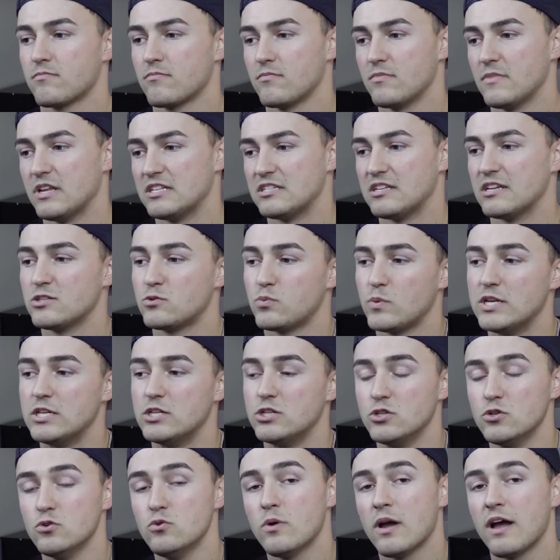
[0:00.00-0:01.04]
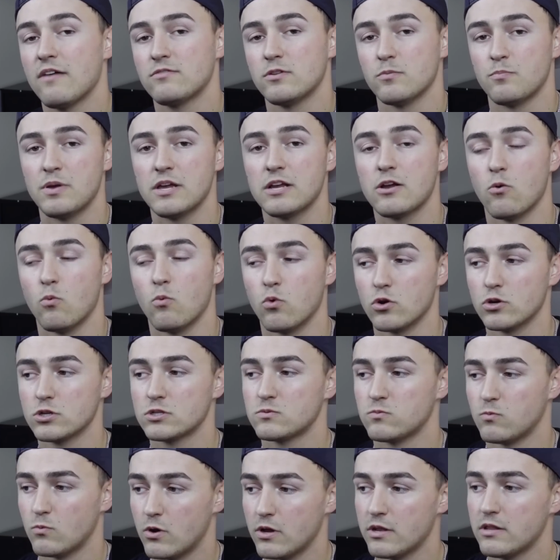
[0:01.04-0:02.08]
Since we do have to pick a worst
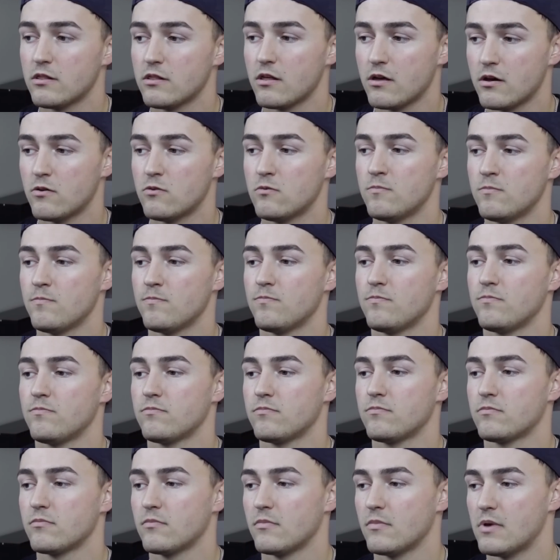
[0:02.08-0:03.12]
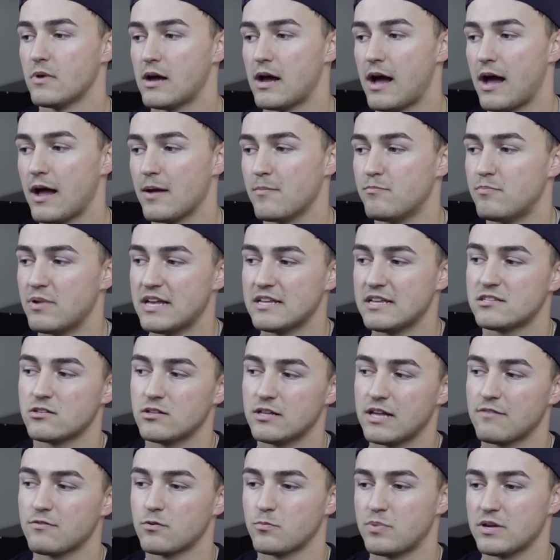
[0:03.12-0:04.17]
one, though, I basically
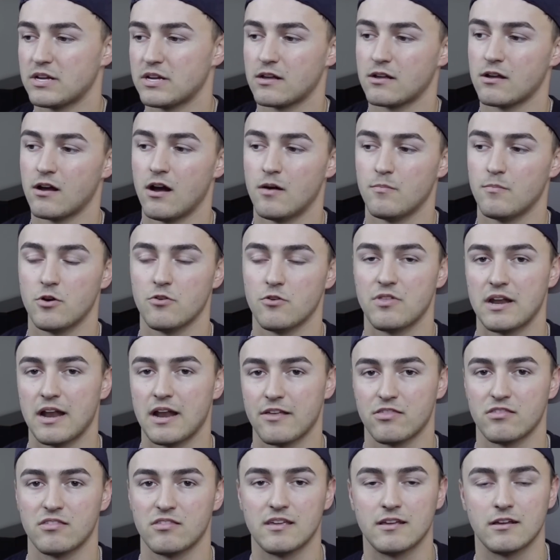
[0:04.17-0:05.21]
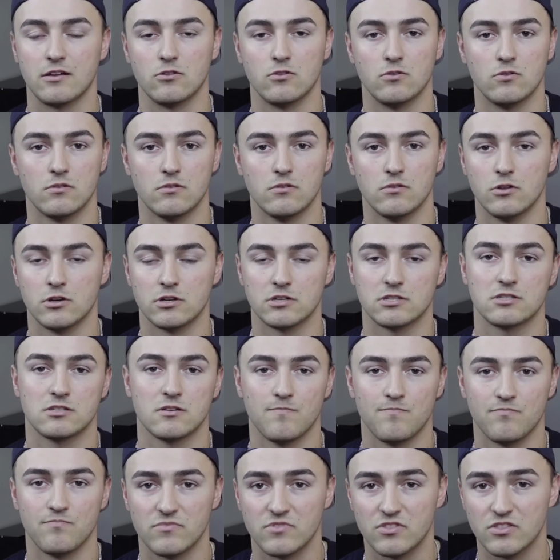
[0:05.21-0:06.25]
have to pick a combo that I think looks
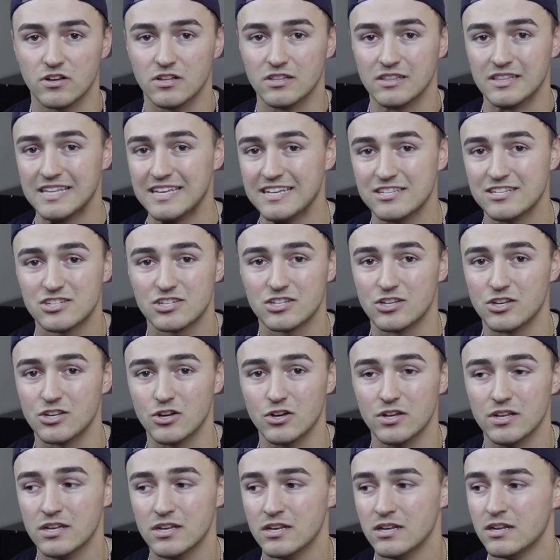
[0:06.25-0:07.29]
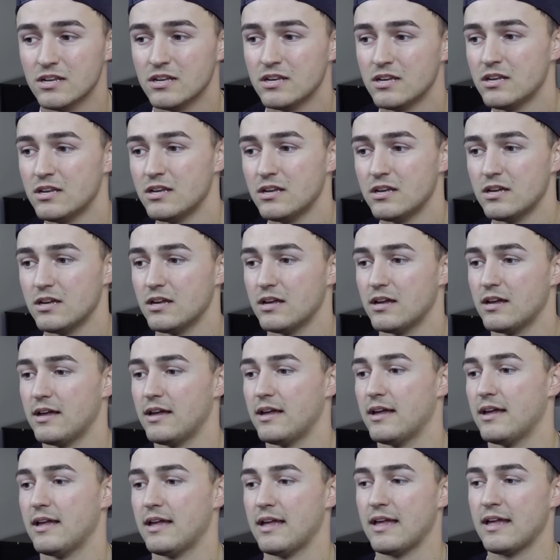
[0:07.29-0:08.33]
the least good.
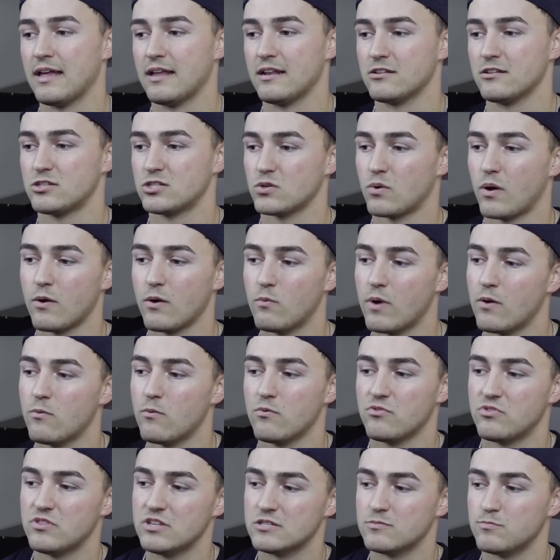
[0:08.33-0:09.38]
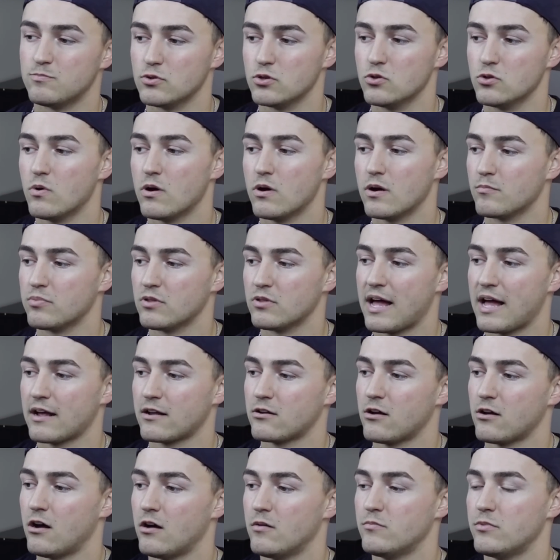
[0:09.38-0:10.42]
And so I went with these blue on black
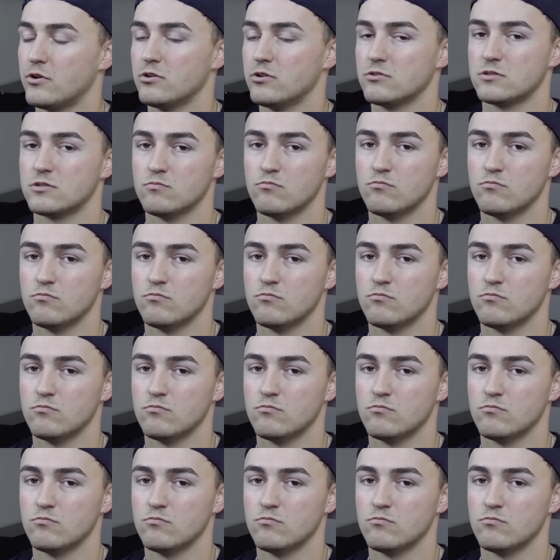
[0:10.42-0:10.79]
combos,